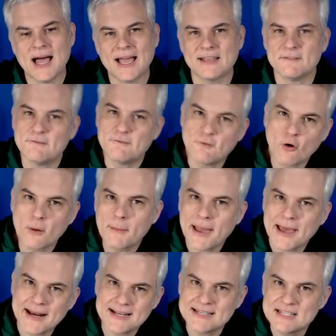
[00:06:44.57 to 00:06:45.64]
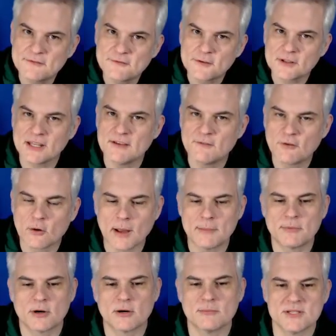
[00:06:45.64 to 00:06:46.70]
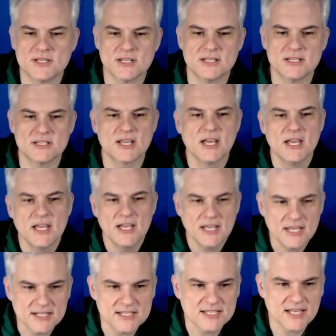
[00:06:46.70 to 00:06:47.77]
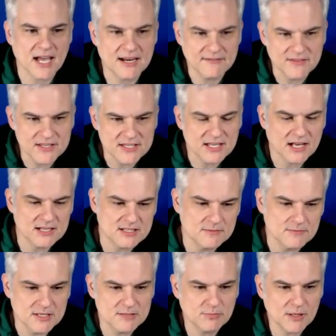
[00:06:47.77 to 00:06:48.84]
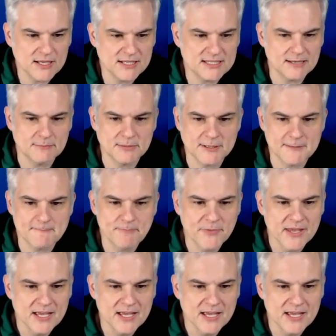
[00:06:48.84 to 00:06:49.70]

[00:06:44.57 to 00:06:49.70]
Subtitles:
I can format it differently for my purposes inside of this custom display template.